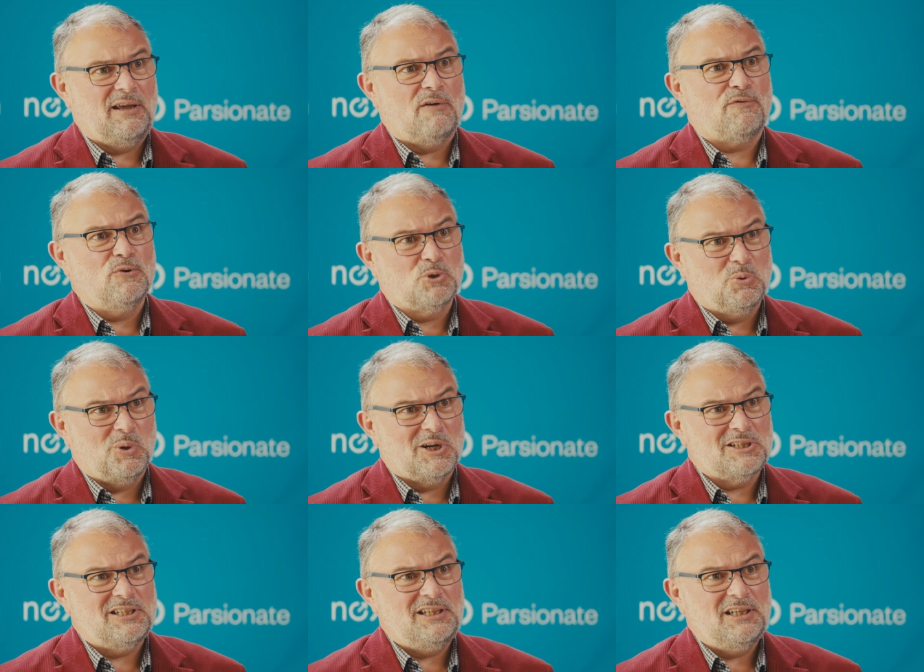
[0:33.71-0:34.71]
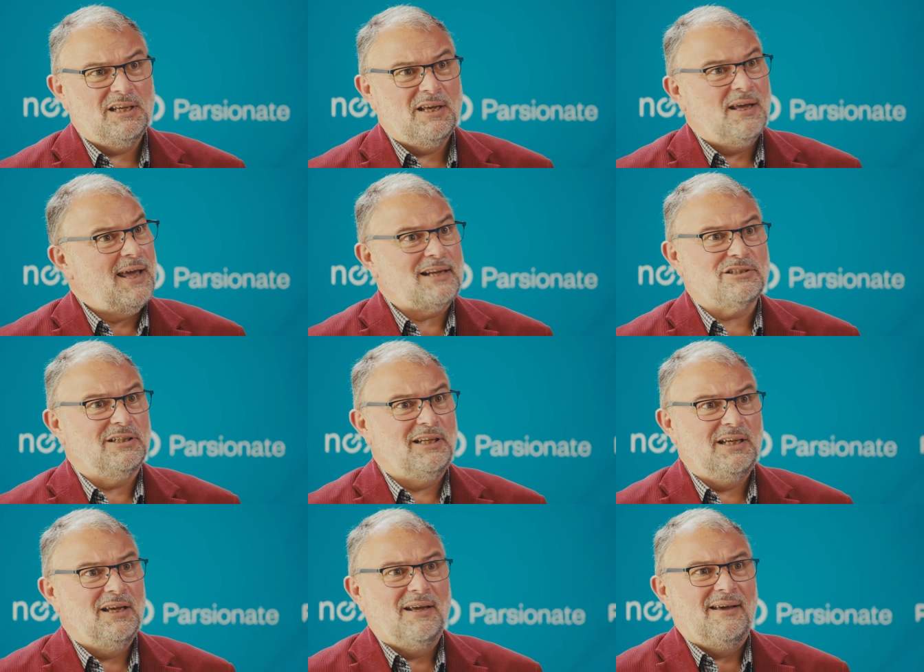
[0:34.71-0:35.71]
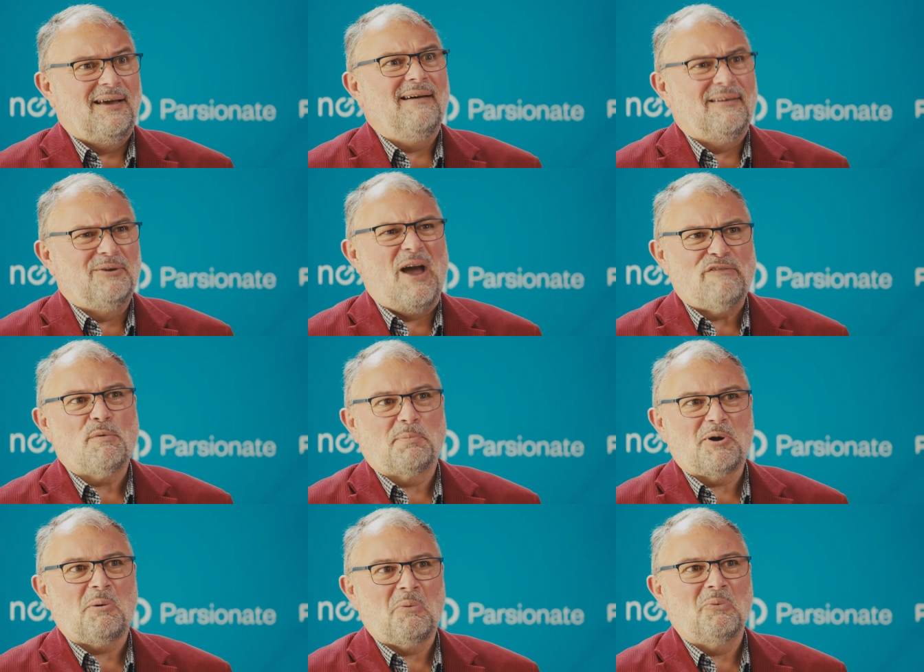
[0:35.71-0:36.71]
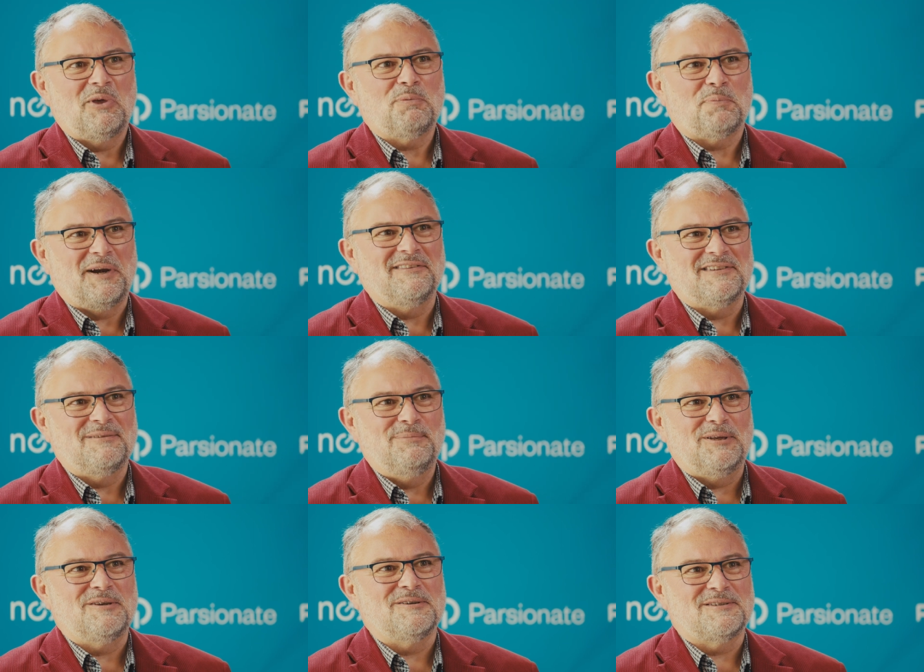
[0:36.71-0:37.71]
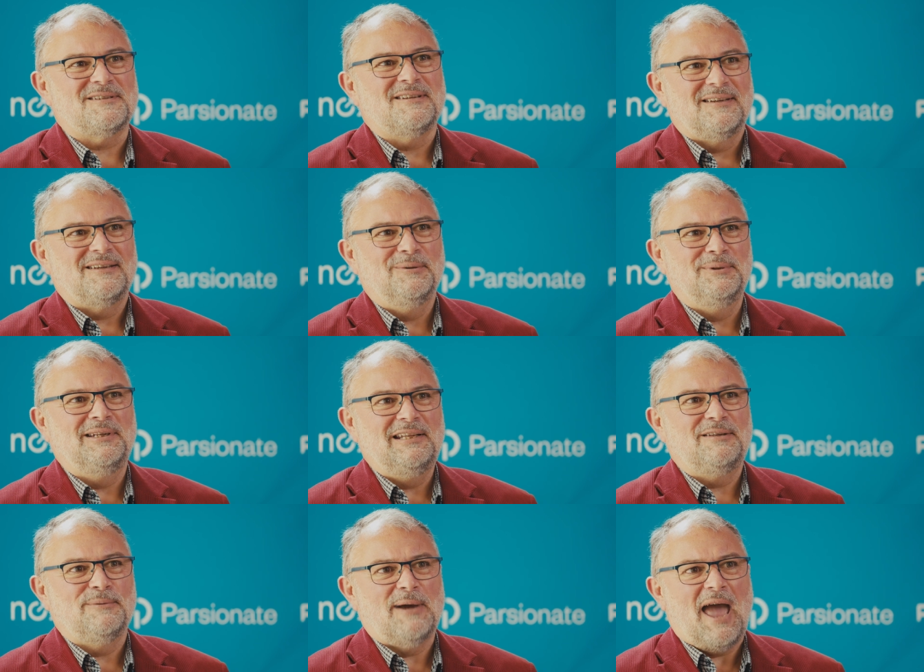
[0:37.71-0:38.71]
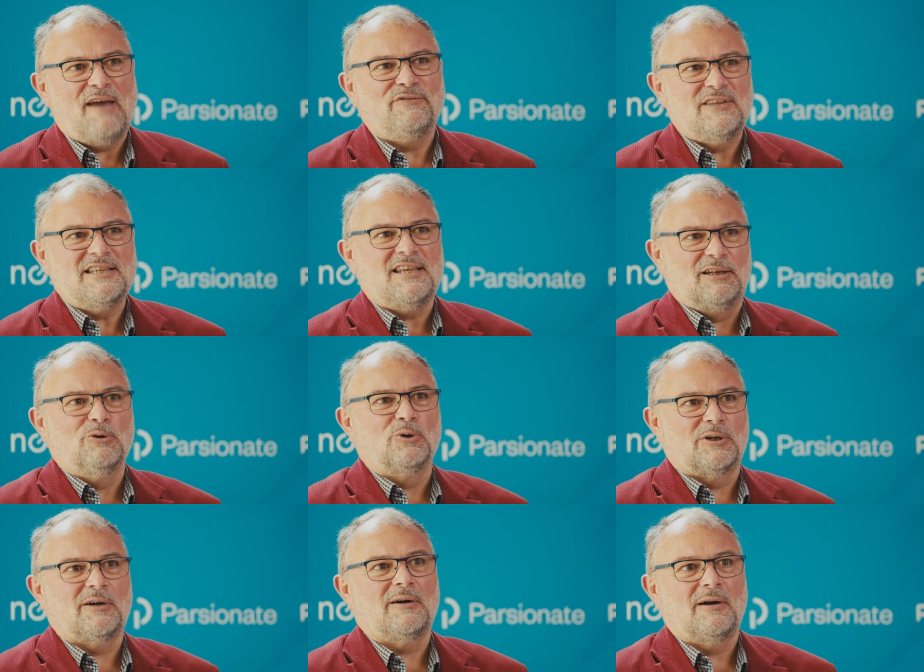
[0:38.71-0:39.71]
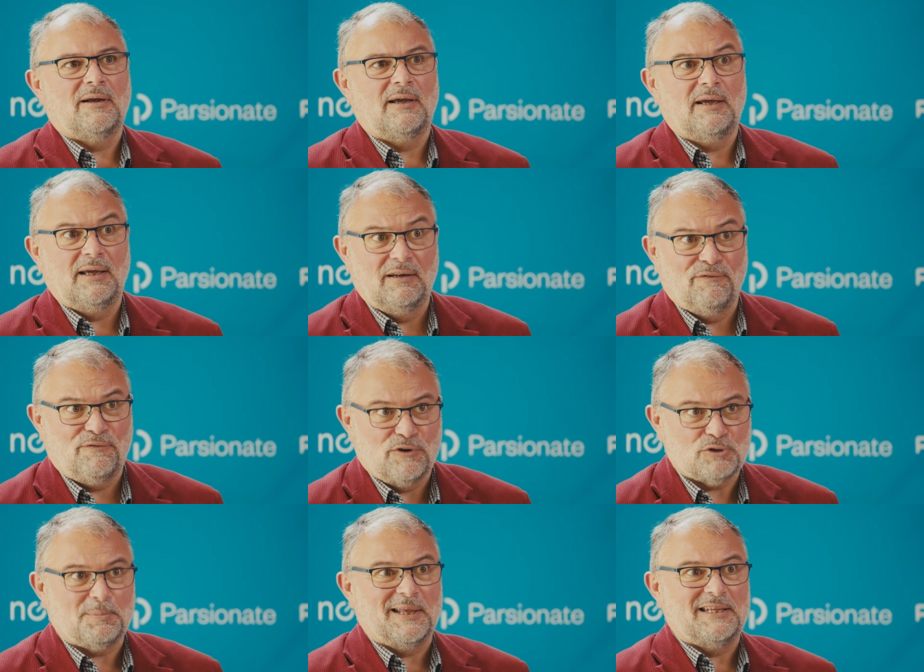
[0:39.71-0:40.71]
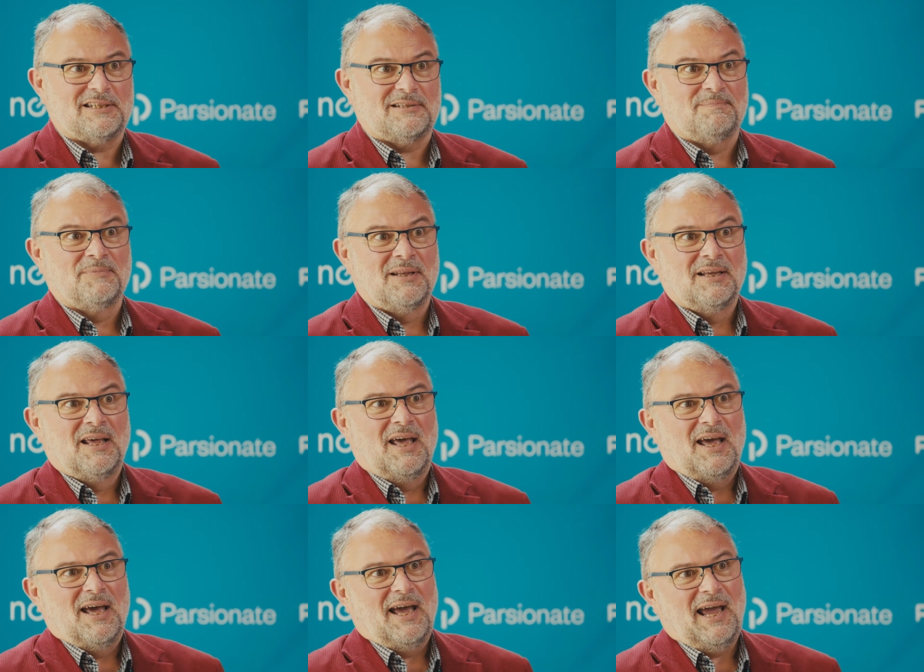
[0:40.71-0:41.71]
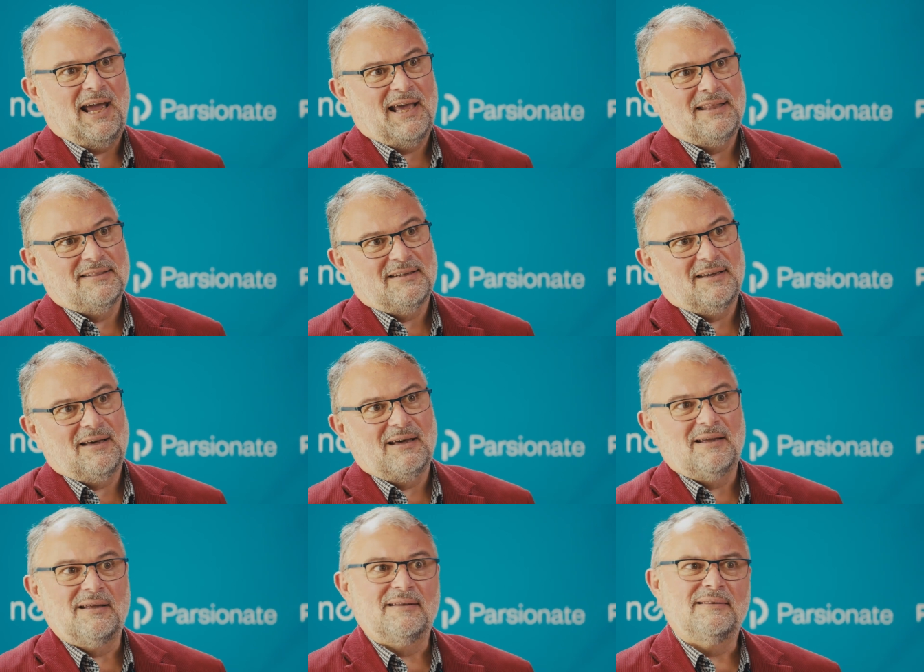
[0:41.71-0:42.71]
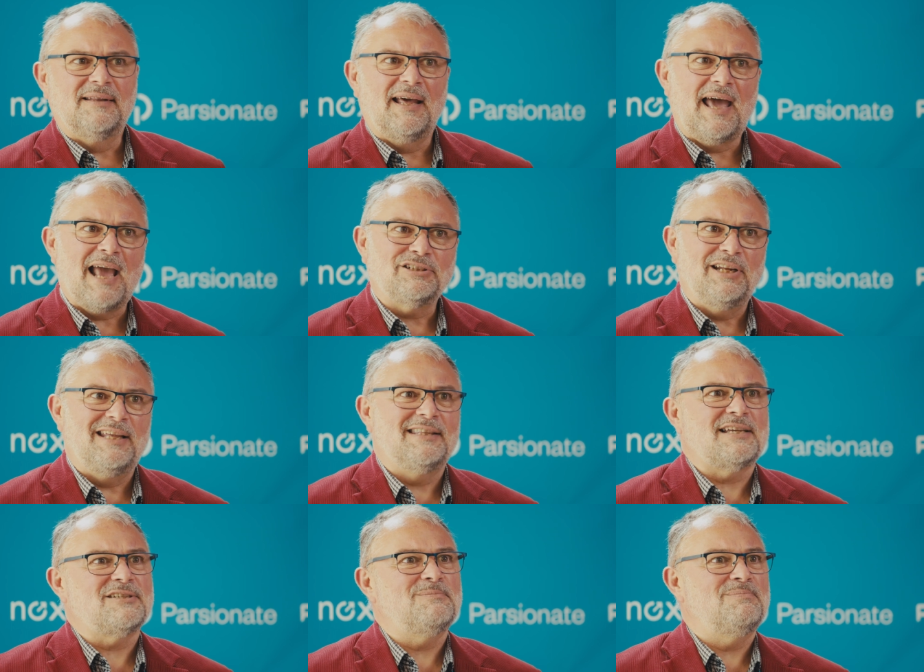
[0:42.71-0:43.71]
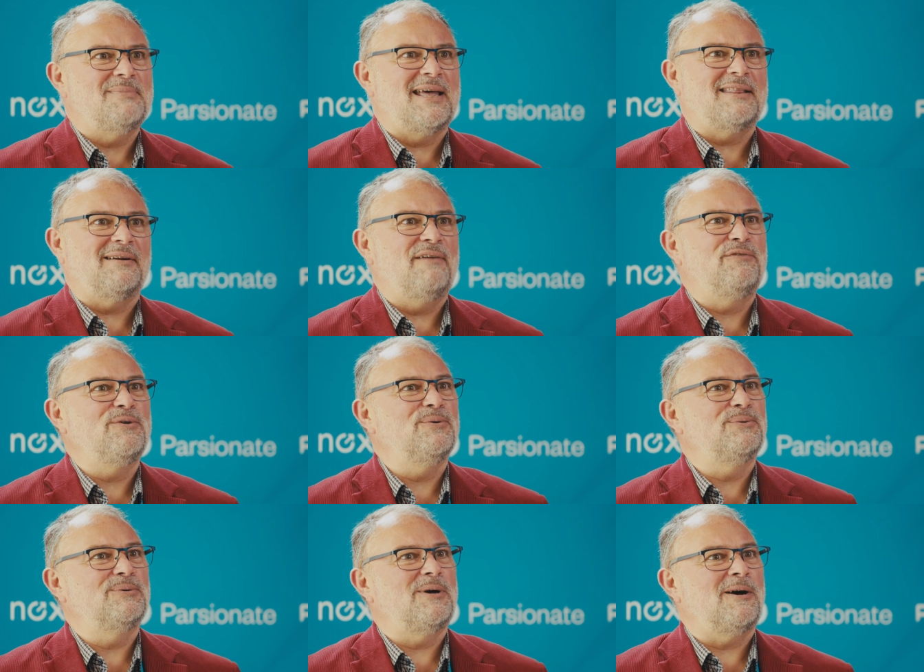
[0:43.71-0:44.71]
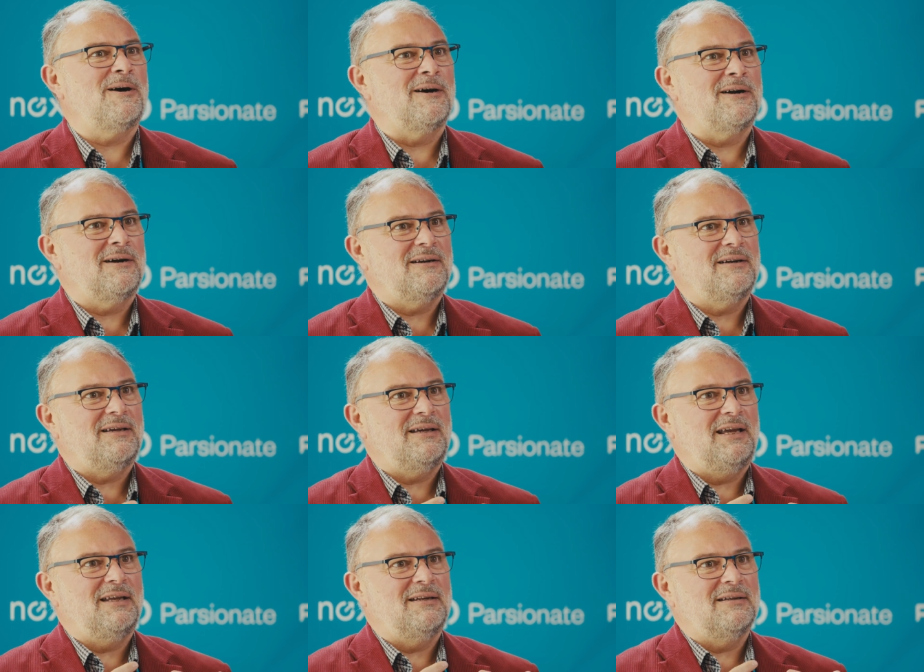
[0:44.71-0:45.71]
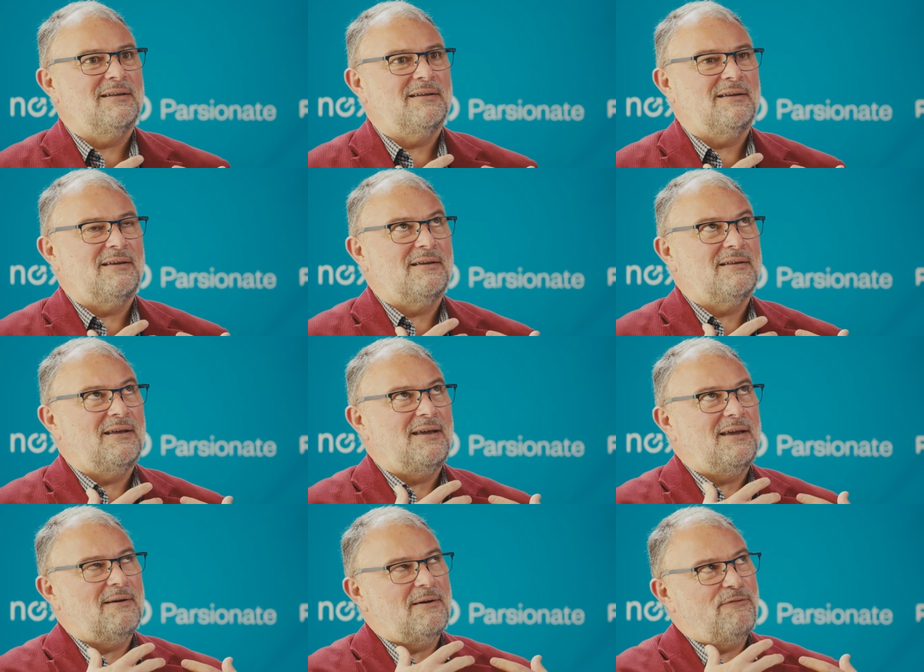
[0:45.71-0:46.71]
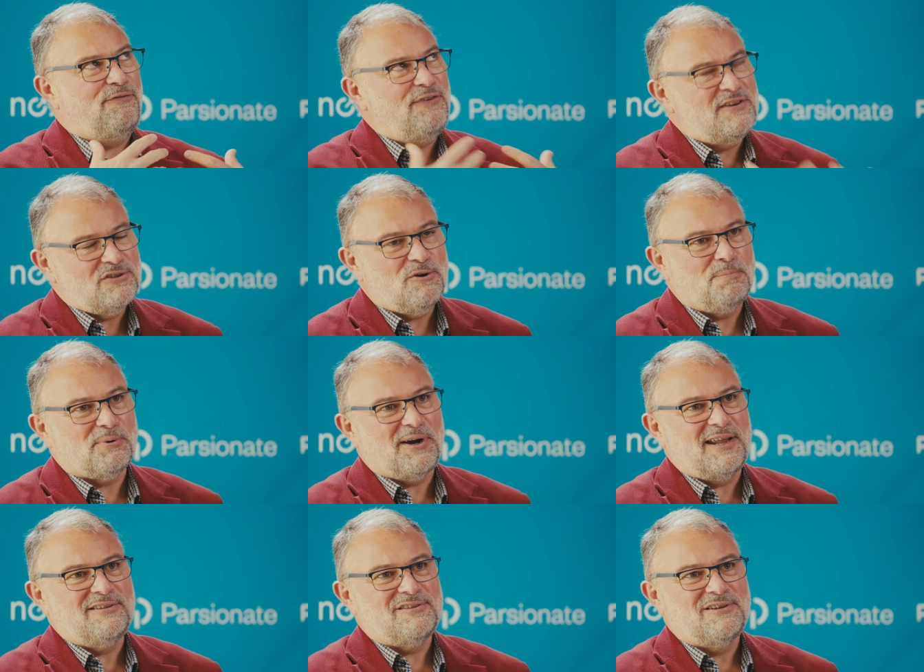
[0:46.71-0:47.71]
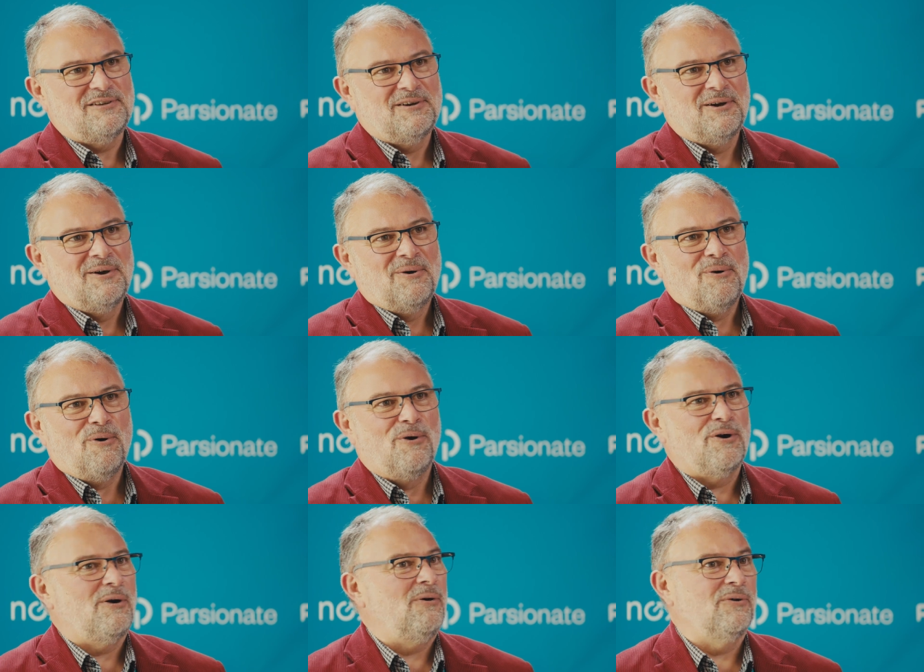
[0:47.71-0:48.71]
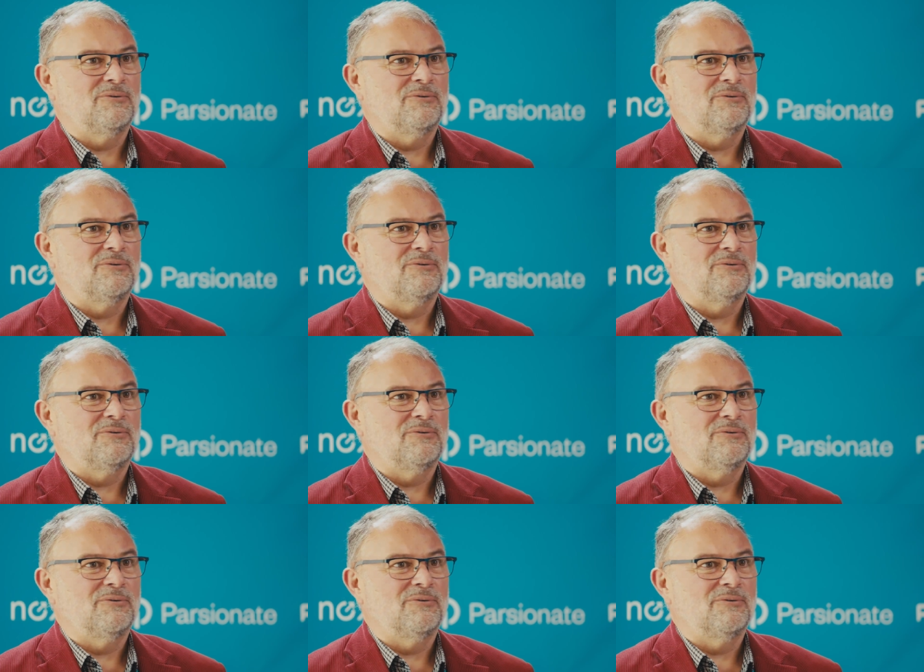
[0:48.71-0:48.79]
of good quality, actually you have a problem with print because you need to have this in order in the first place. And actually it doesn't matter if you are in physical print or on